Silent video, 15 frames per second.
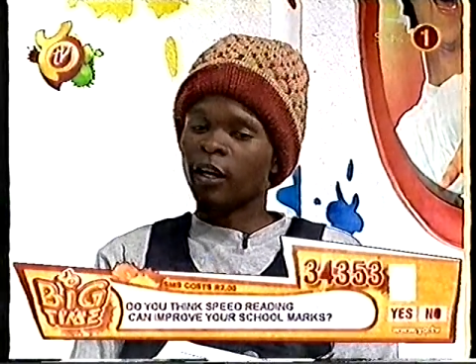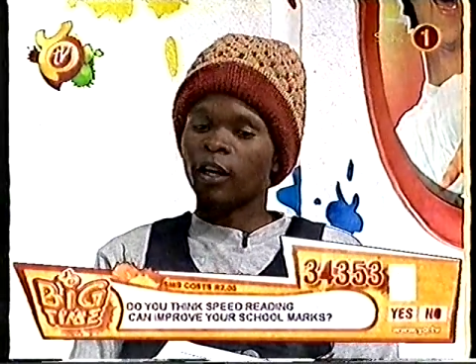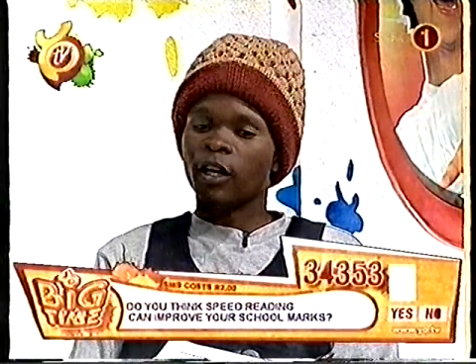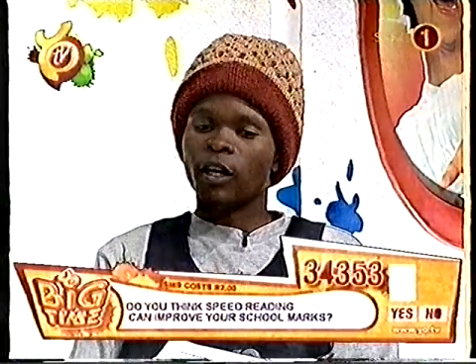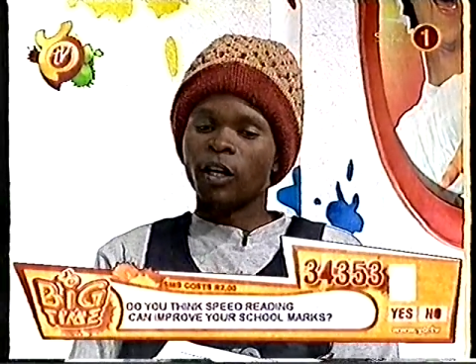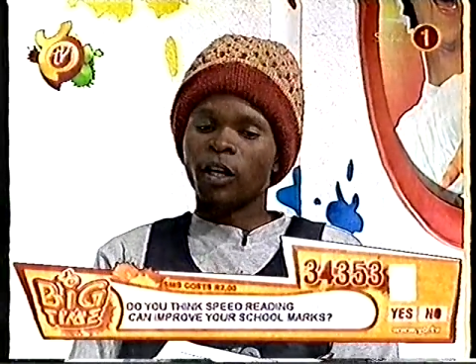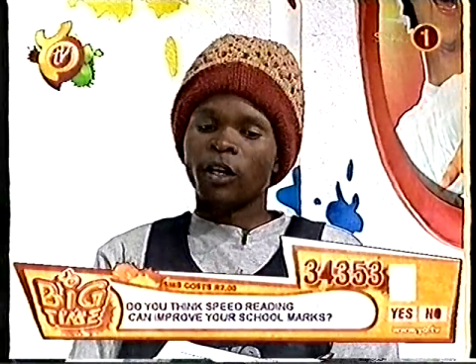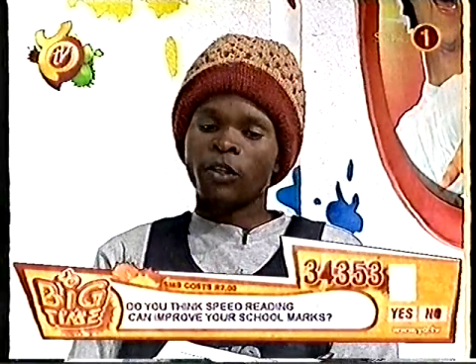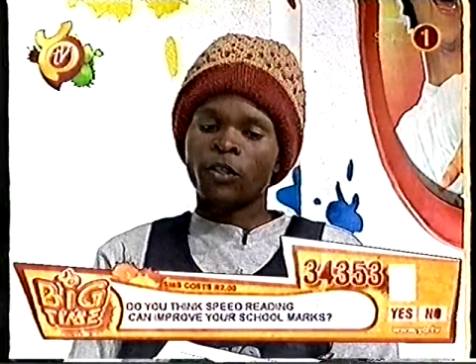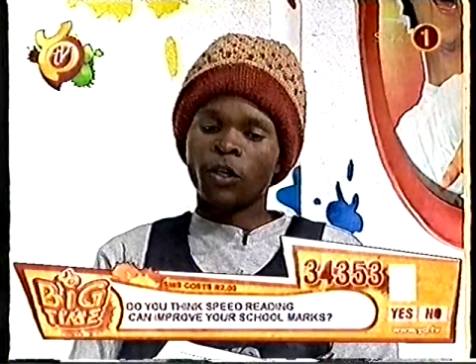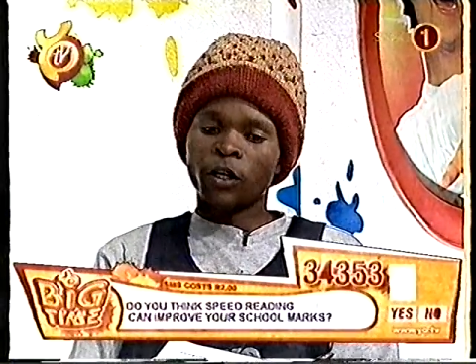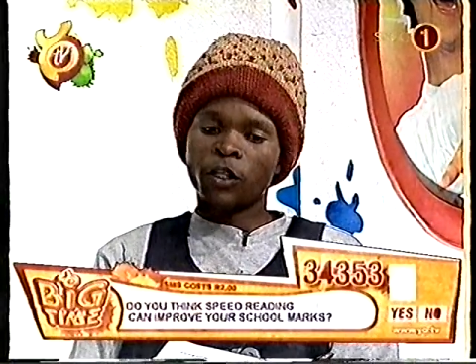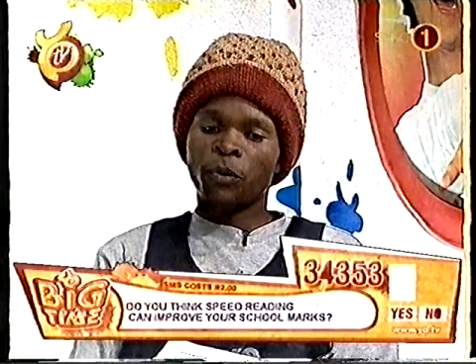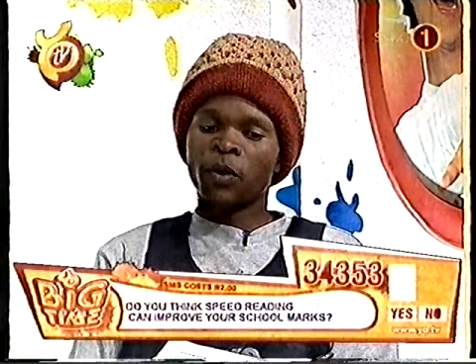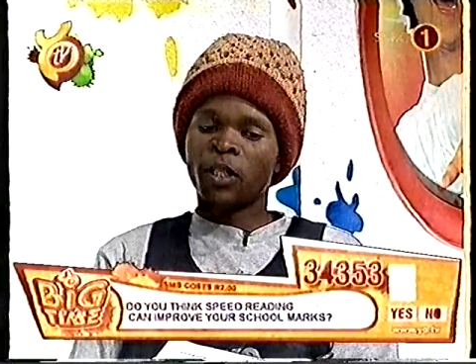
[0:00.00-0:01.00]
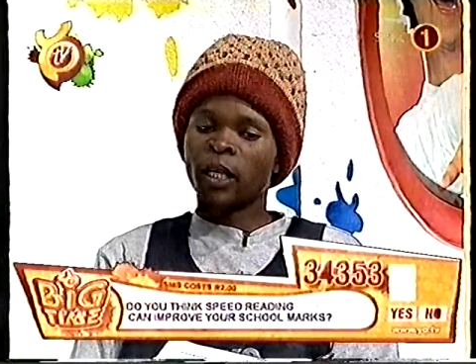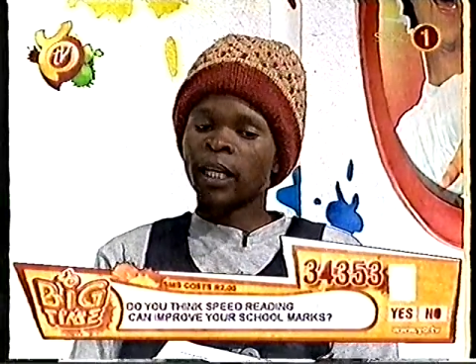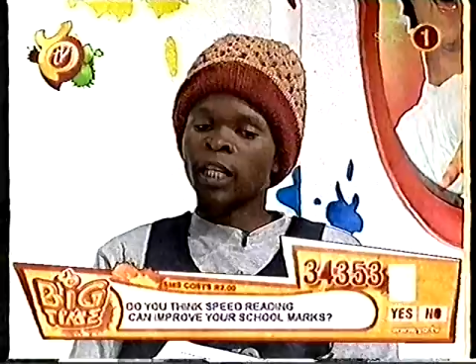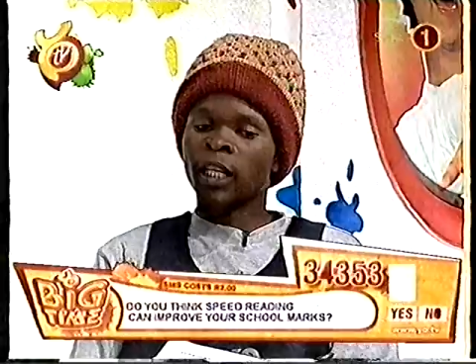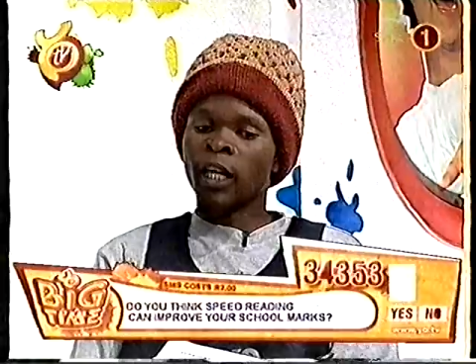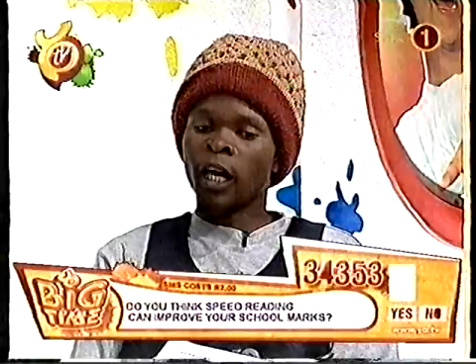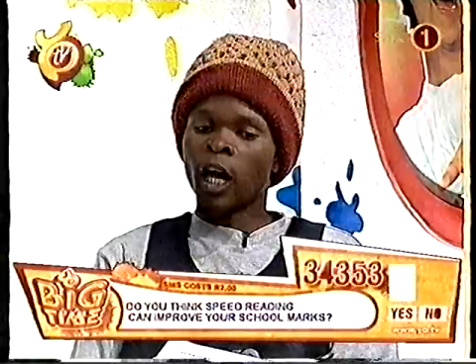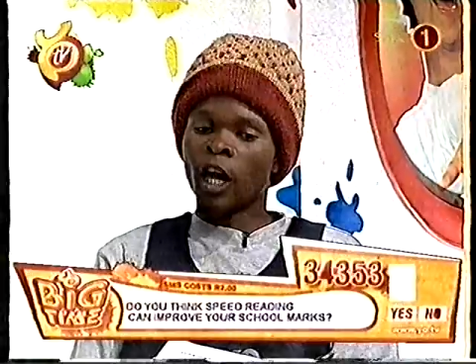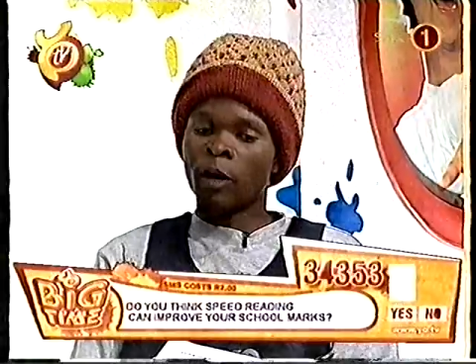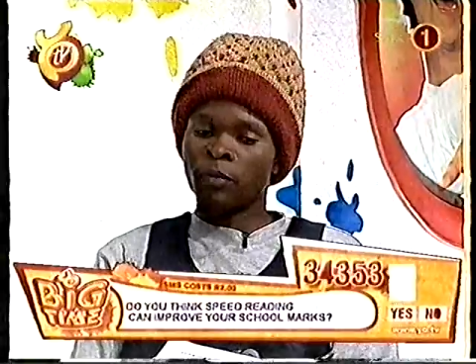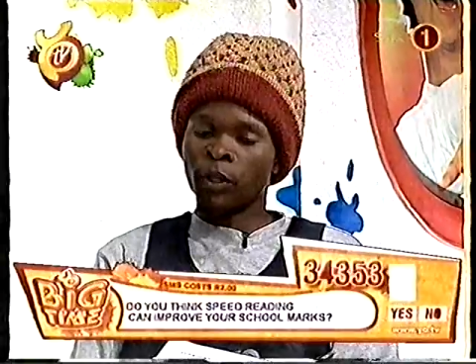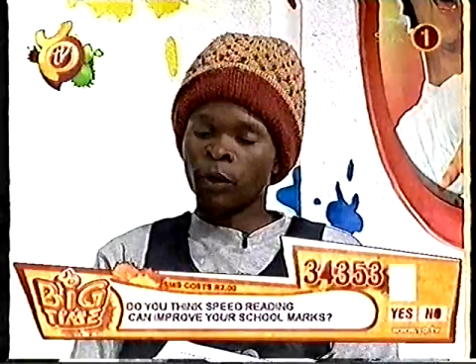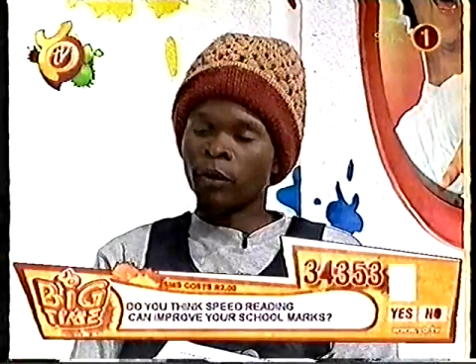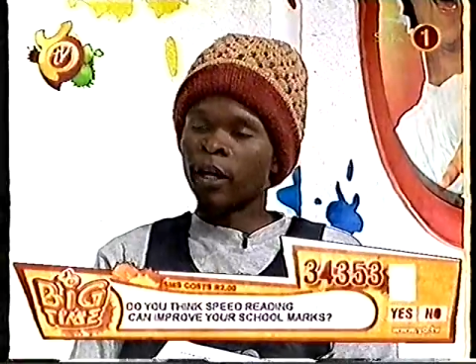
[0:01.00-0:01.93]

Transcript: Mm -hmm. So speed reading helps you,